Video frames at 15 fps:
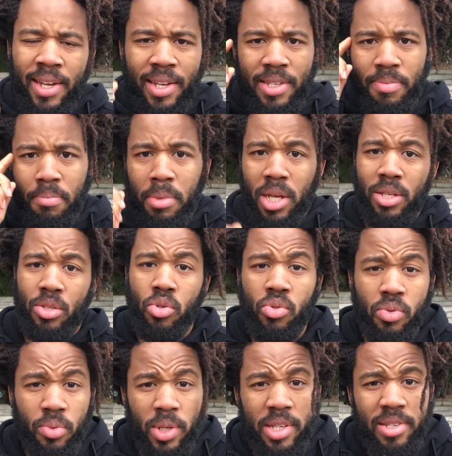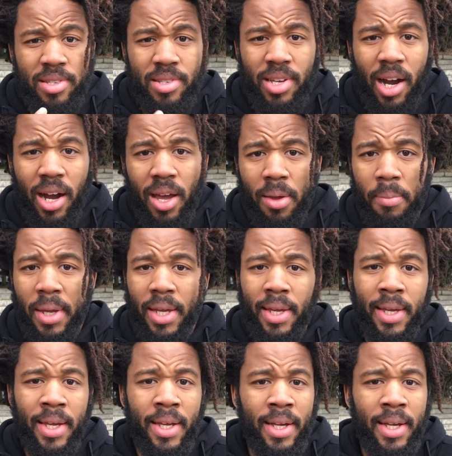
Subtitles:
It's mental, it's timing.